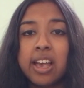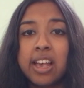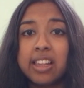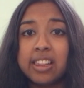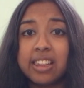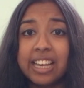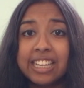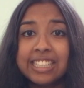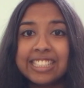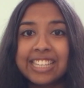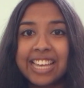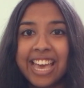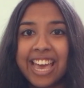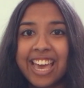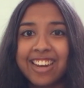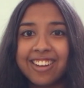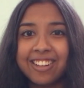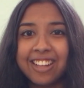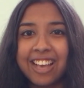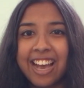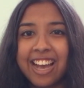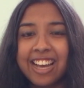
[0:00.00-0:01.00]
Let's
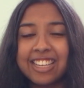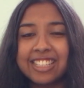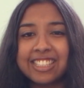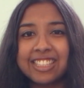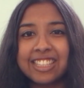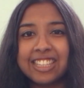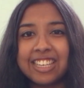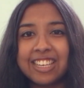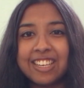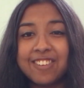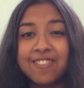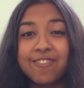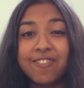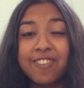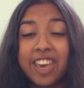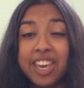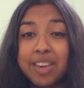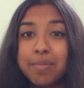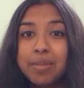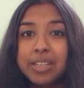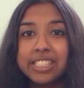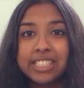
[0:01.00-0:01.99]
analyze the
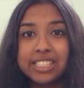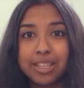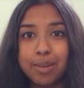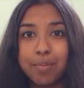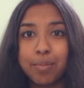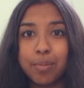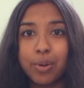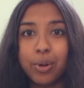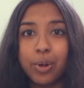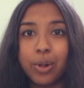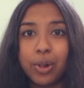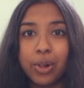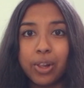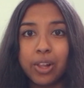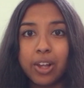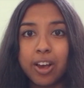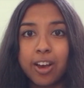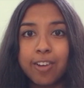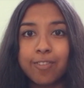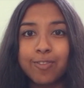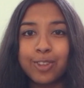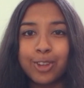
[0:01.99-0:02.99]
famous
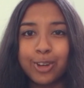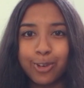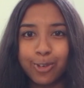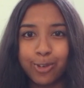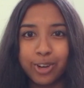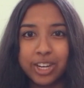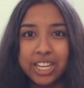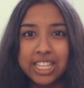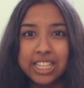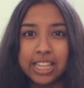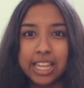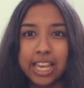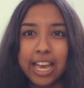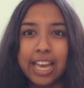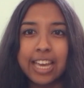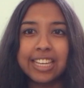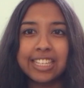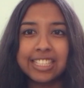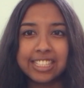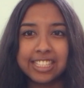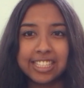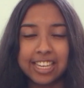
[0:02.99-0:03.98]
symbol of the green
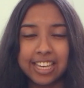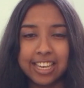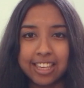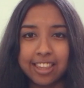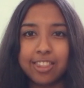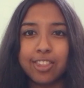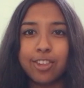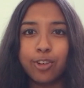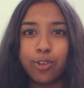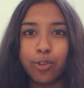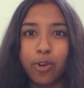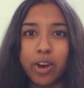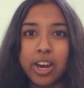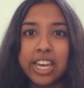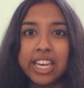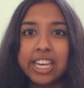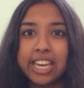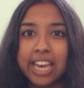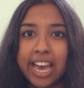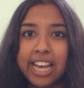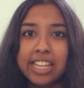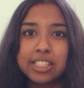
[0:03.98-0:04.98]
light in The
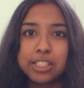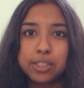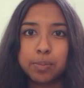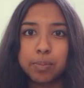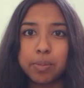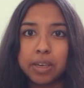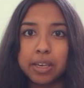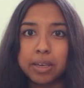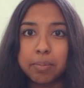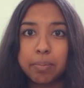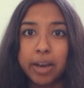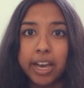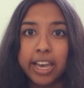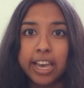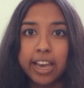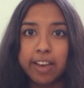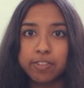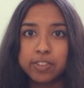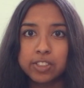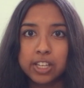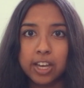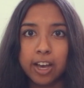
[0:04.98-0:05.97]
Great Gatsby by
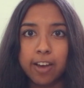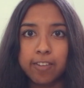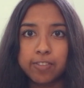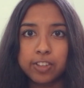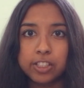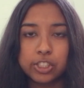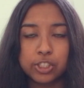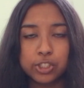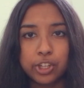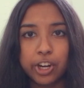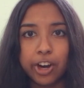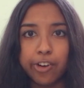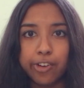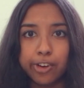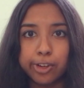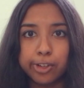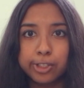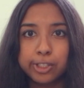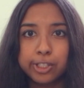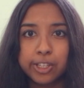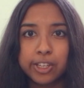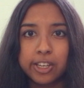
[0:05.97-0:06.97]
F. Scott
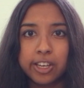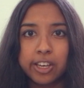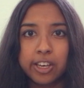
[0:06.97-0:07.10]
Fitzgerald.